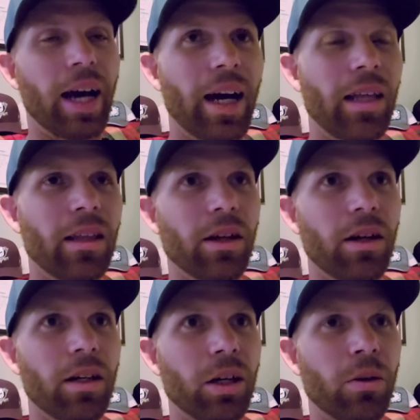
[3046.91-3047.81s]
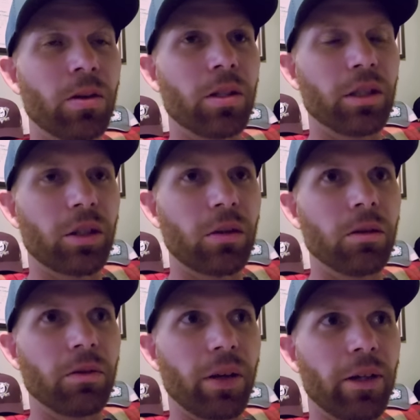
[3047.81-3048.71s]
I thought going to
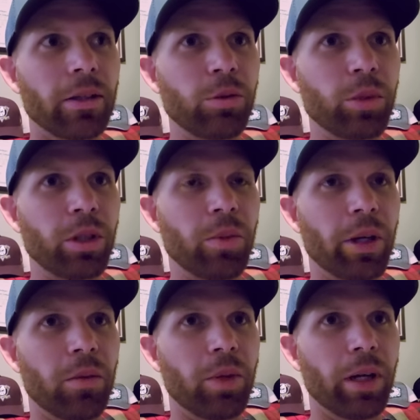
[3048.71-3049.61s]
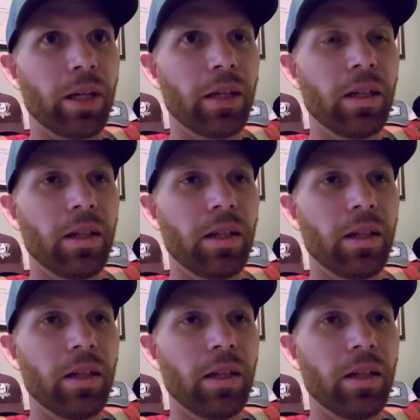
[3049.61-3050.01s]
internal affairs would be the better bet